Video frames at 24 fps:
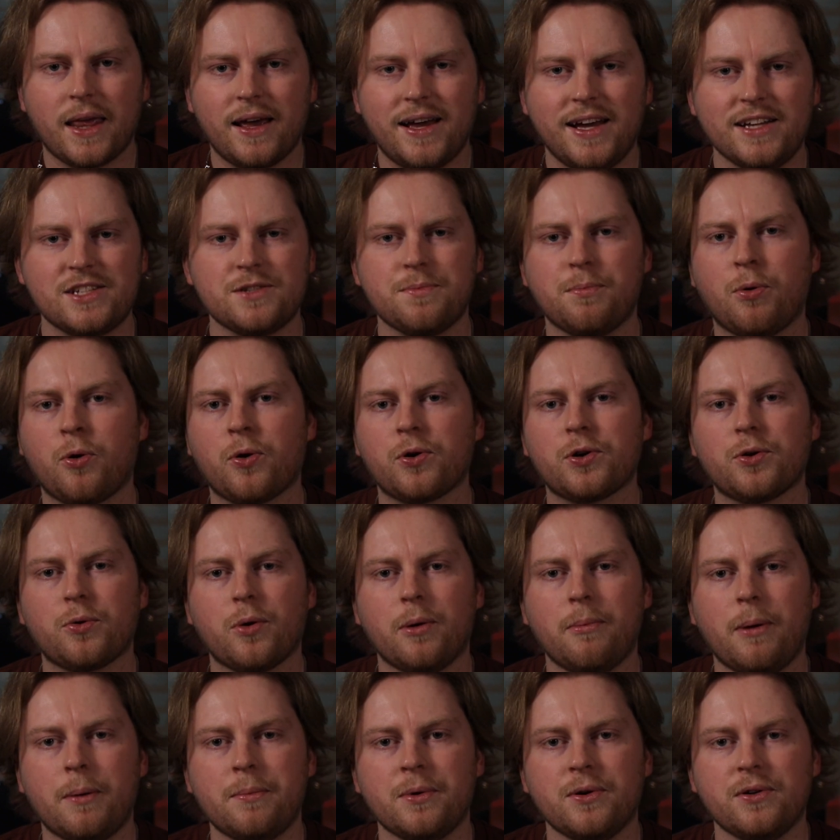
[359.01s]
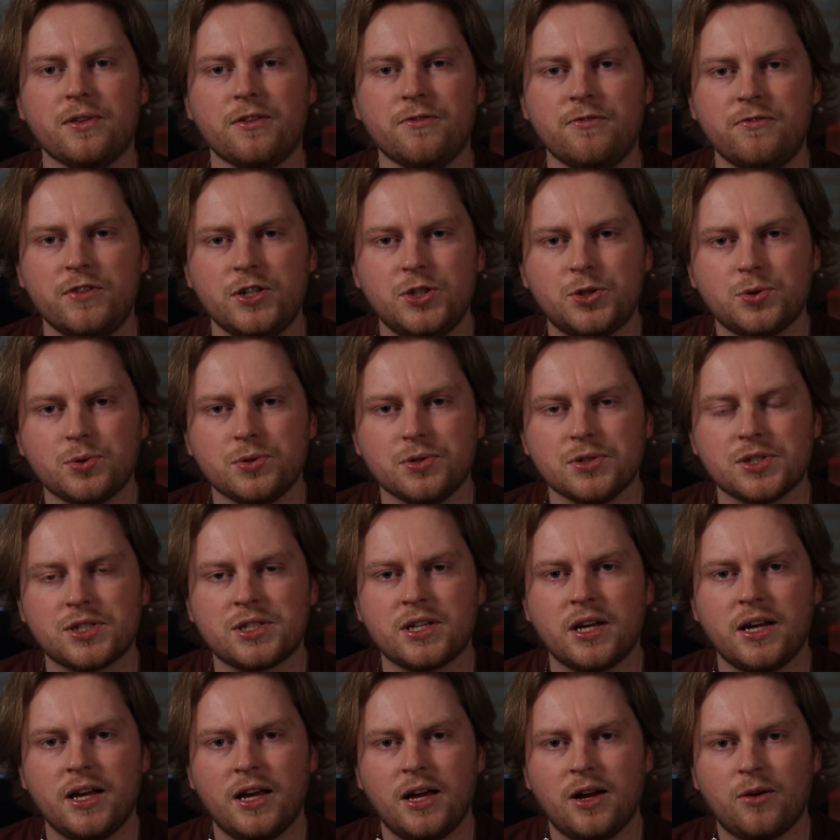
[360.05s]
it's important to remember the visuals
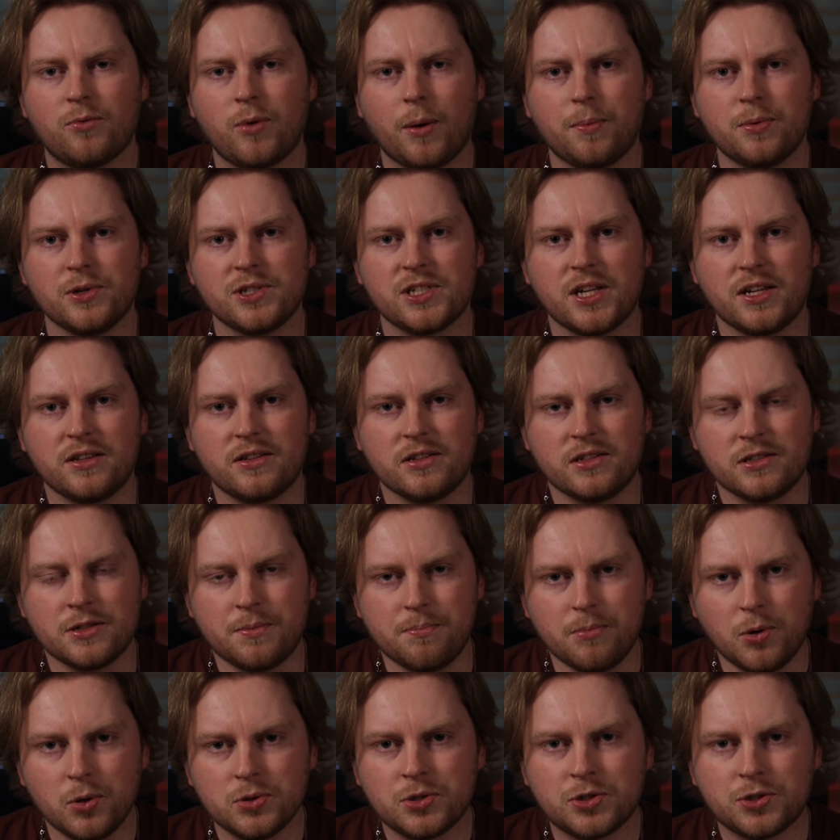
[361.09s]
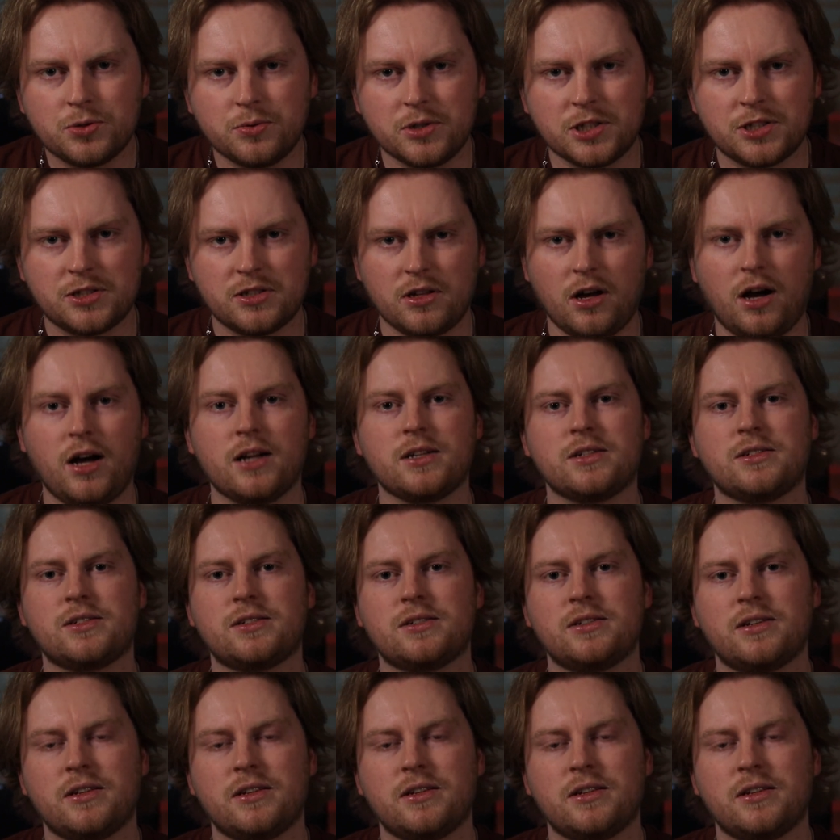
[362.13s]
represent the tumultuous thoughts